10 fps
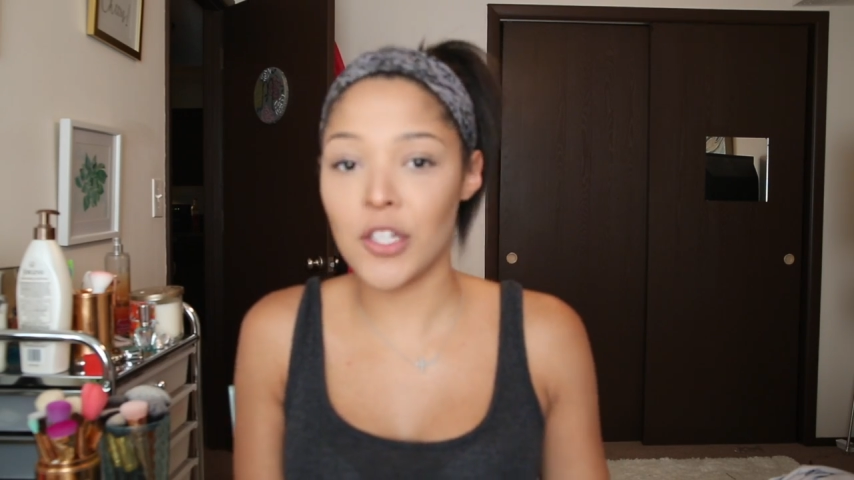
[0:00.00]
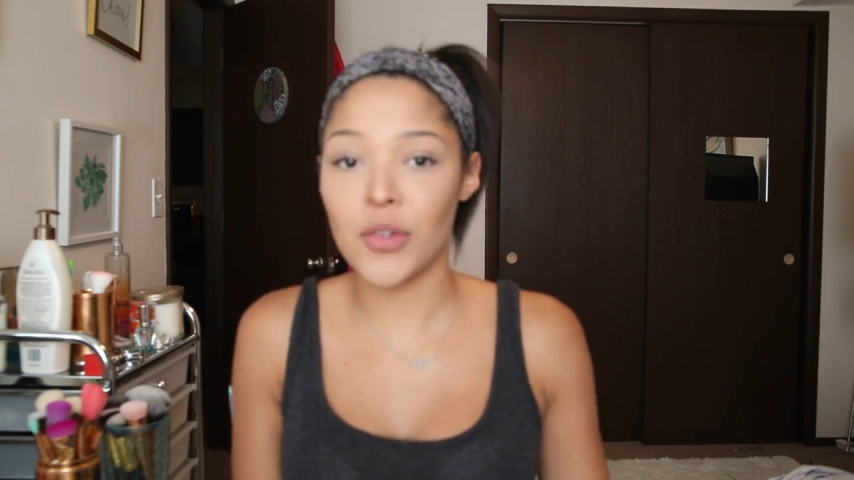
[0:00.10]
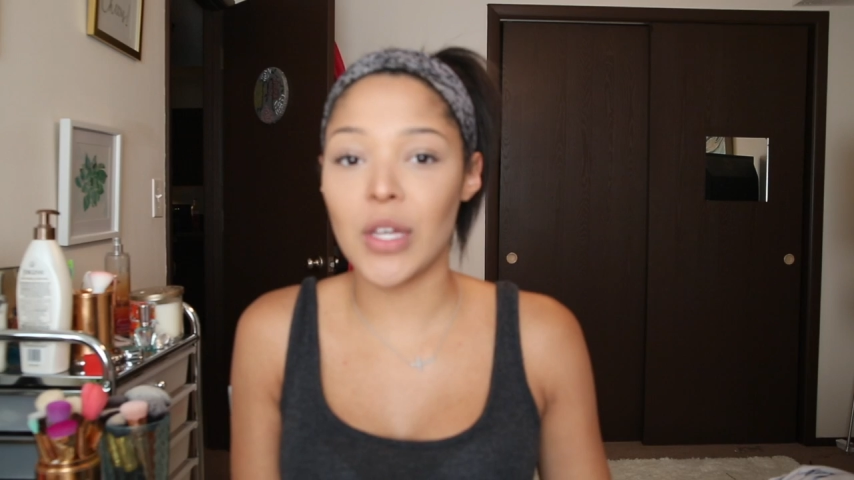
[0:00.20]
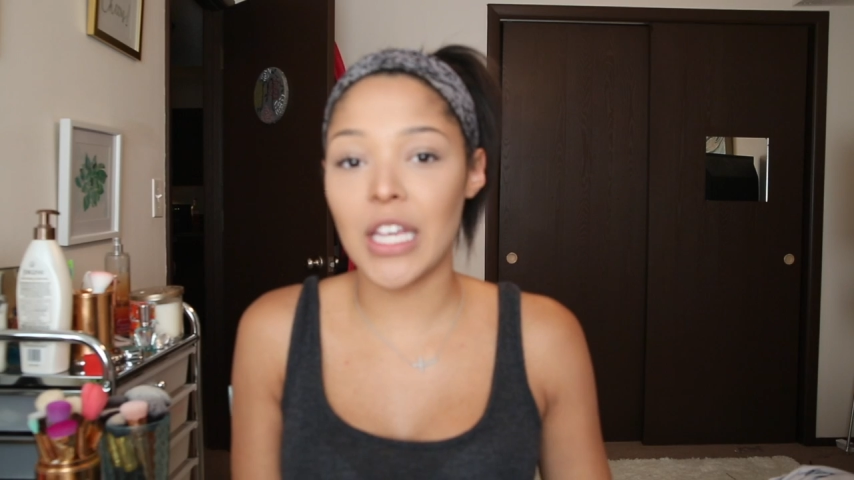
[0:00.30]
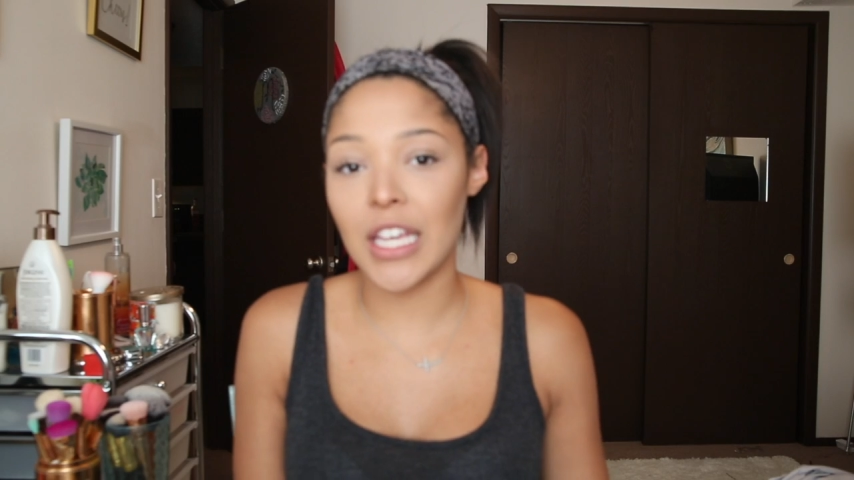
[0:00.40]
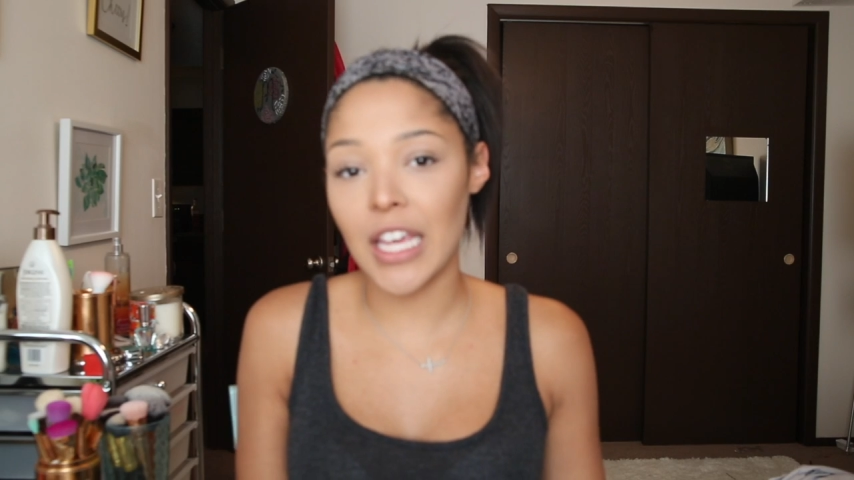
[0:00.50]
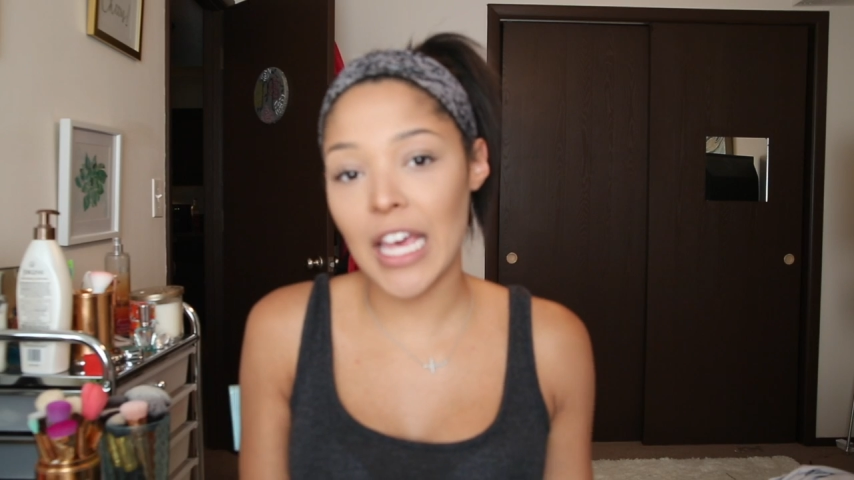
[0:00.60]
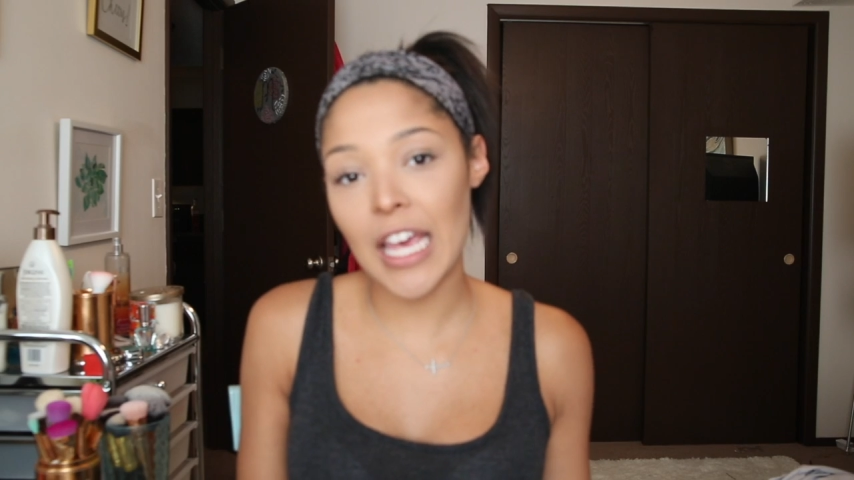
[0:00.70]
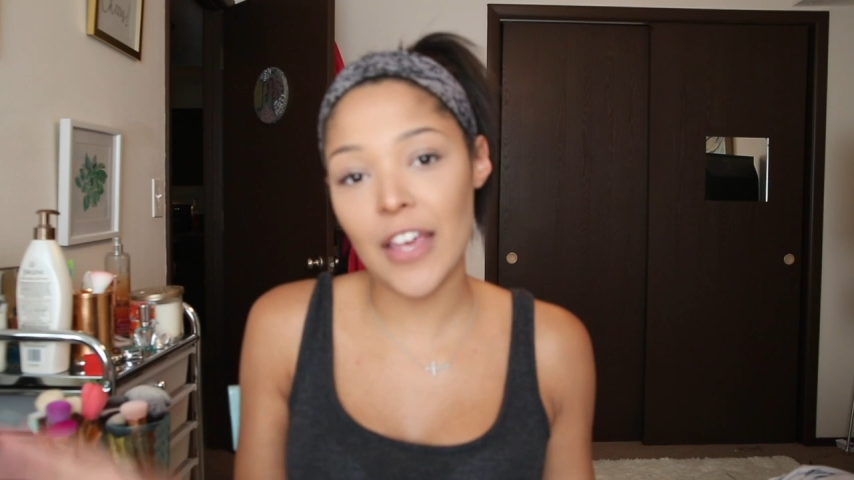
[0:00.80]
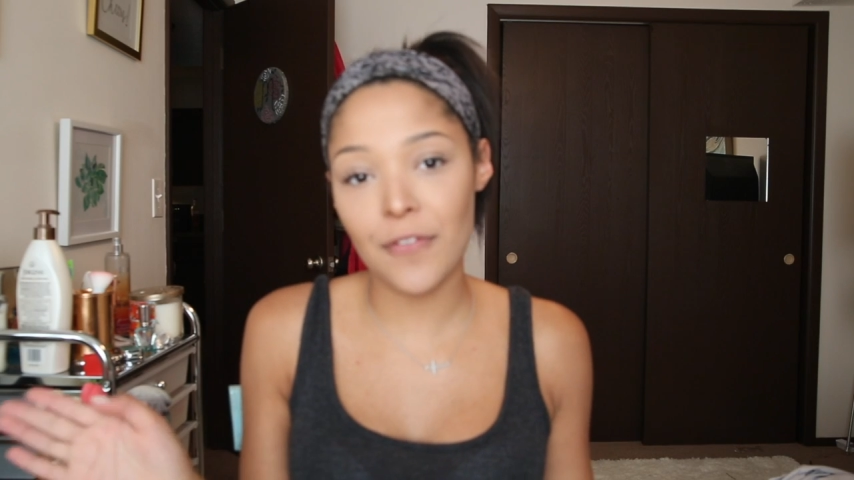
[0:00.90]
doing
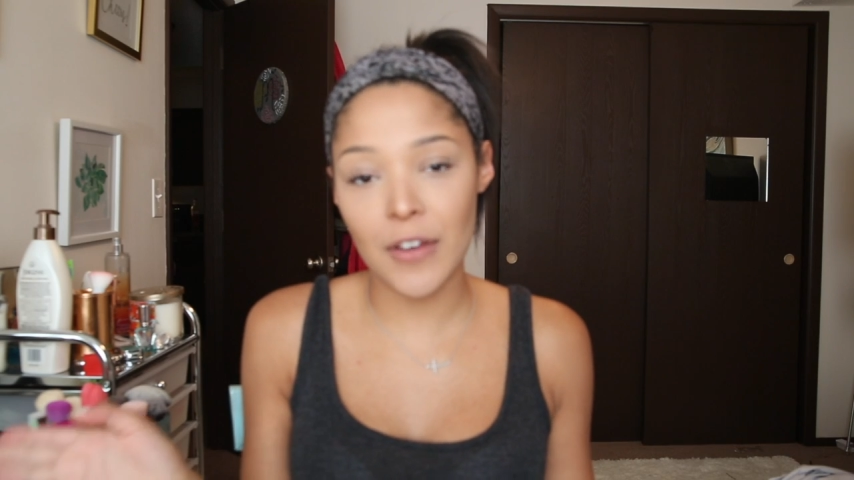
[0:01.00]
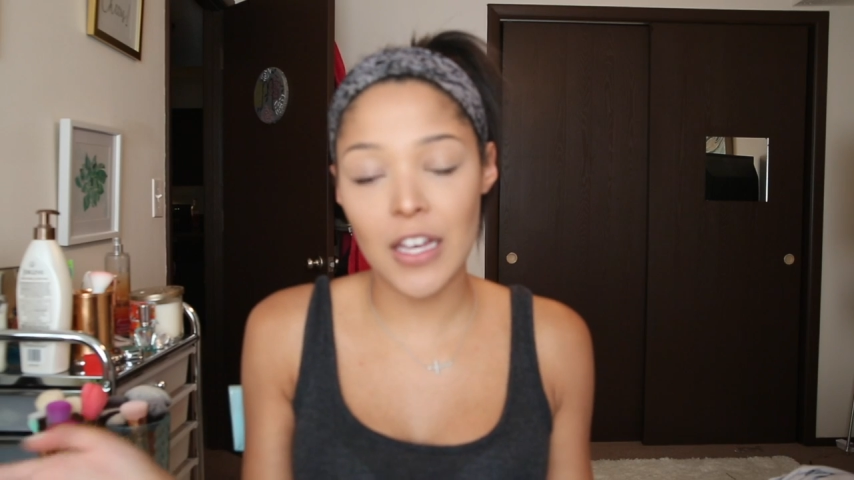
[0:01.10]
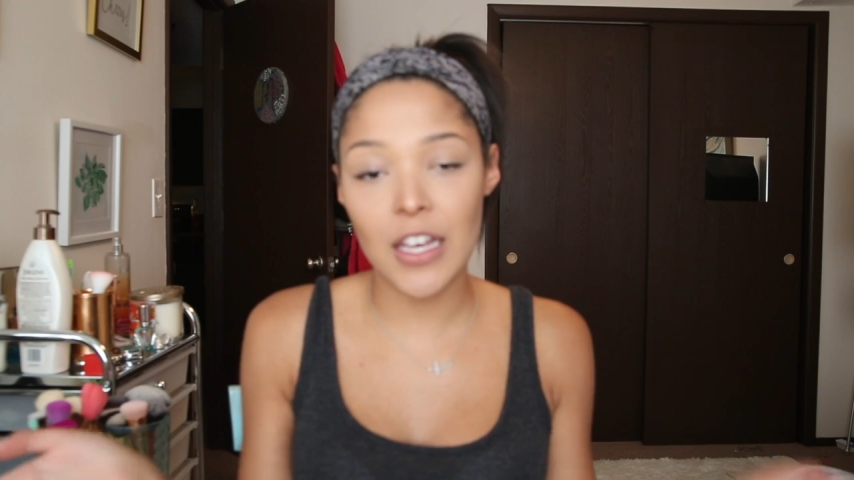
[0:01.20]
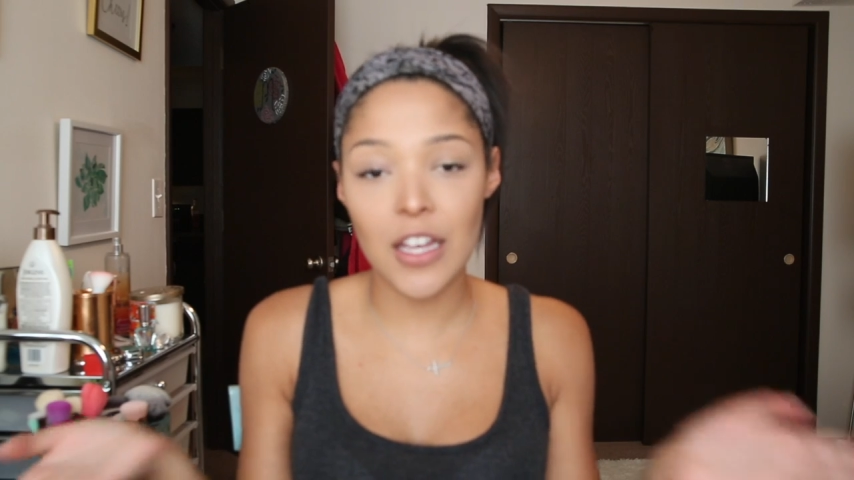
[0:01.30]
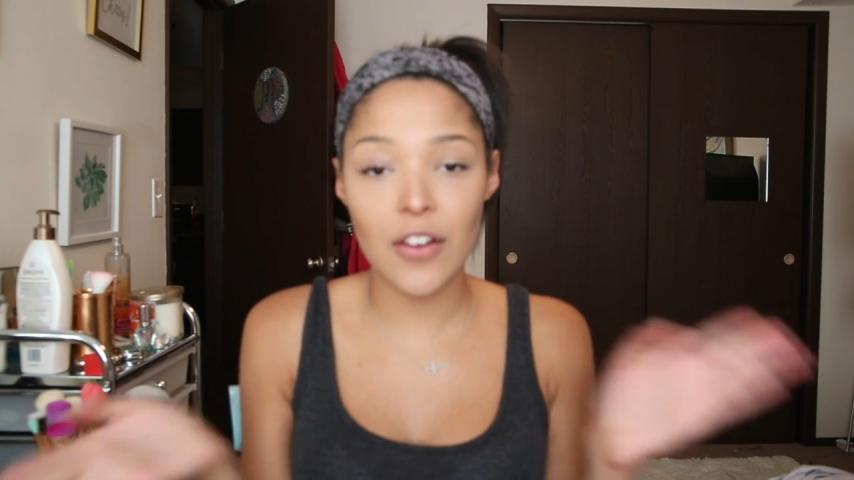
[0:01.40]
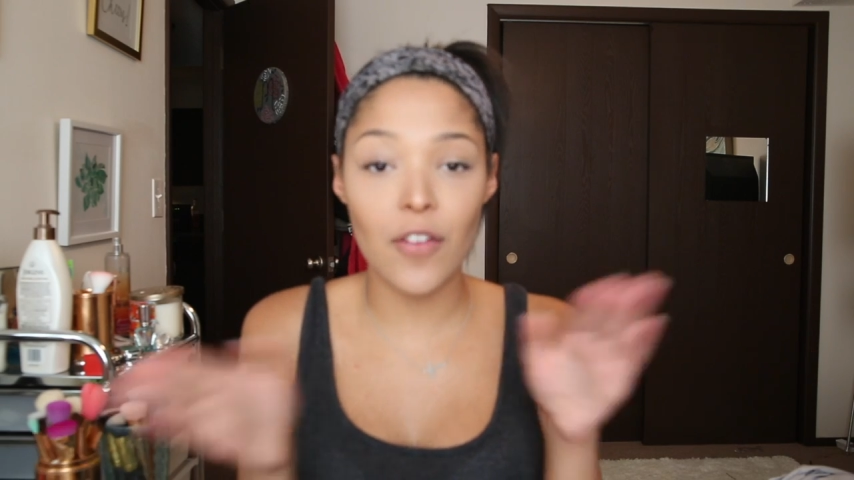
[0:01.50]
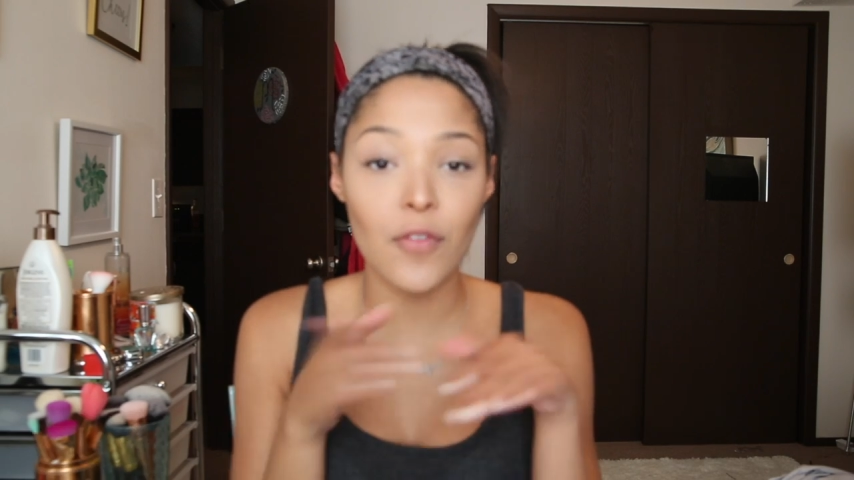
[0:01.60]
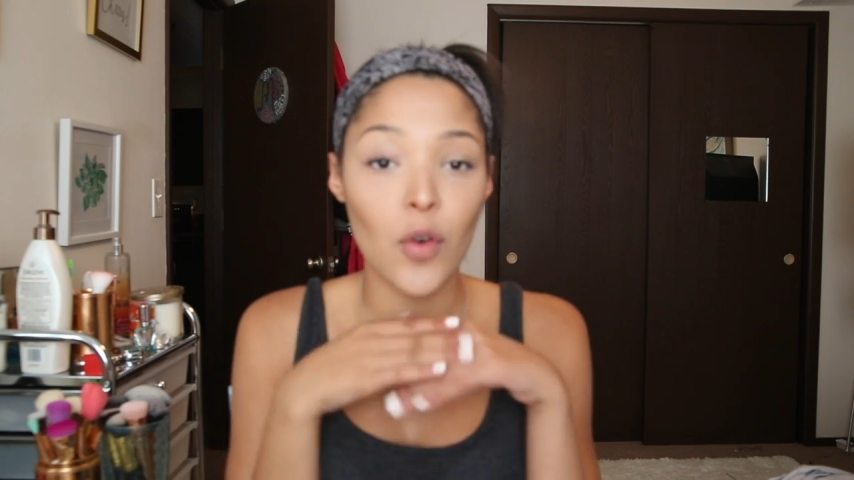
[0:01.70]
a fun